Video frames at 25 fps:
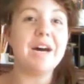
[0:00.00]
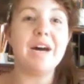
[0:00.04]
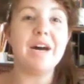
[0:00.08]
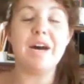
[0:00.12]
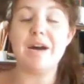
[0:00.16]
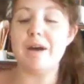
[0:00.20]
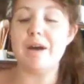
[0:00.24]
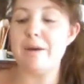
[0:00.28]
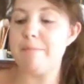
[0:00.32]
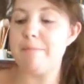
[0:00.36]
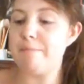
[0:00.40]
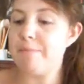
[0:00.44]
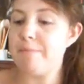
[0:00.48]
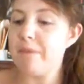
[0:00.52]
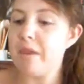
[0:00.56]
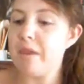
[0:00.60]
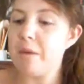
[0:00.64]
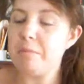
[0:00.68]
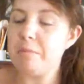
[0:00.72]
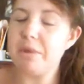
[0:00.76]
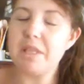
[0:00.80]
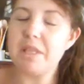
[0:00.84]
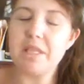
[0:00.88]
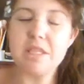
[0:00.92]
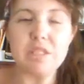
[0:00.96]

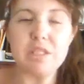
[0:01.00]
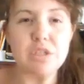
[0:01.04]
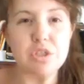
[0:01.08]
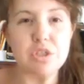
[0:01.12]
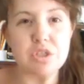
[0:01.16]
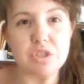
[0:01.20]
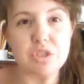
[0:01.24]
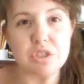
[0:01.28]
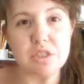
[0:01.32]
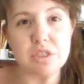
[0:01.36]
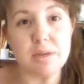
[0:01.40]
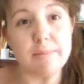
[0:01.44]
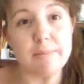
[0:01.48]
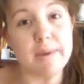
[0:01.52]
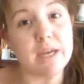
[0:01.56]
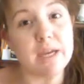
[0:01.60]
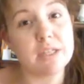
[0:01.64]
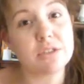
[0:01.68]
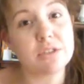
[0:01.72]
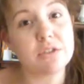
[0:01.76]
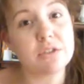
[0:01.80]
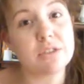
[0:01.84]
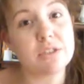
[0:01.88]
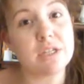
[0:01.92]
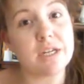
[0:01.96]
But these are just some
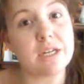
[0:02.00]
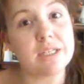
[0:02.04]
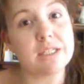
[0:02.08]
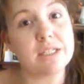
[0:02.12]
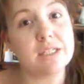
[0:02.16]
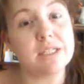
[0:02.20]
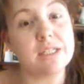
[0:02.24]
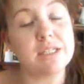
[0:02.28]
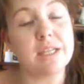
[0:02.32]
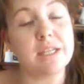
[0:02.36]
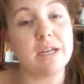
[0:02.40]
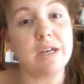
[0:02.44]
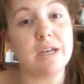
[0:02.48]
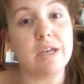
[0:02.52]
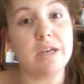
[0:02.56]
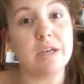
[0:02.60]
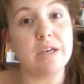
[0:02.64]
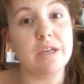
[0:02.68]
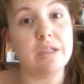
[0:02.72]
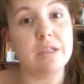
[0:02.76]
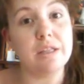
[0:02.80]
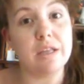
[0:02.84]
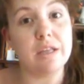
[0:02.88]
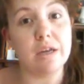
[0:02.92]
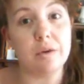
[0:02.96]
exercises
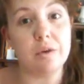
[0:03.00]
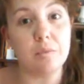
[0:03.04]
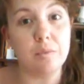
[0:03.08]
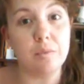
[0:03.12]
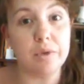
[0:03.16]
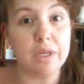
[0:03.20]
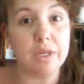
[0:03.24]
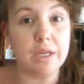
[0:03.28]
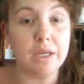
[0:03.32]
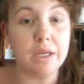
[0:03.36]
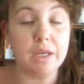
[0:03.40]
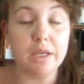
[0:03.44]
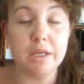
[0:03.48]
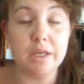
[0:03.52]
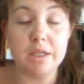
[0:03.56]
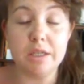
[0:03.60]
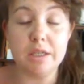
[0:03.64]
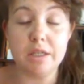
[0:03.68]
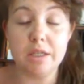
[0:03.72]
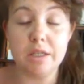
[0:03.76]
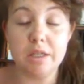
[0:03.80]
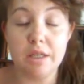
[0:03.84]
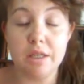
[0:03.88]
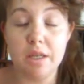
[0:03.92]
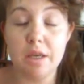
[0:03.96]
that
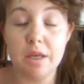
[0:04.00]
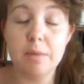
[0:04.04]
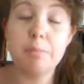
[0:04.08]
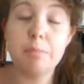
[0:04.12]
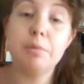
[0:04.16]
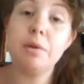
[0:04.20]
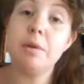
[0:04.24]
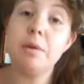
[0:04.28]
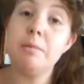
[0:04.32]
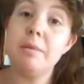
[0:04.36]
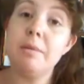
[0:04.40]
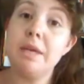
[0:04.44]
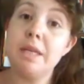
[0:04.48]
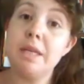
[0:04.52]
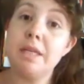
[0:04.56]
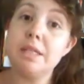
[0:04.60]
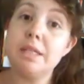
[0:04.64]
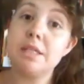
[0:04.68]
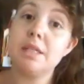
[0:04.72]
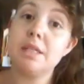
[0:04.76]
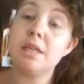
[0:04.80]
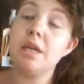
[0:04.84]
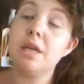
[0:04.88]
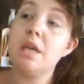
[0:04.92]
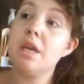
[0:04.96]
we
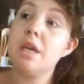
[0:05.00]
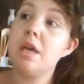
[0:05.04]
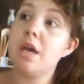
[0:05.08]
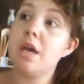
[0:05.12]
implement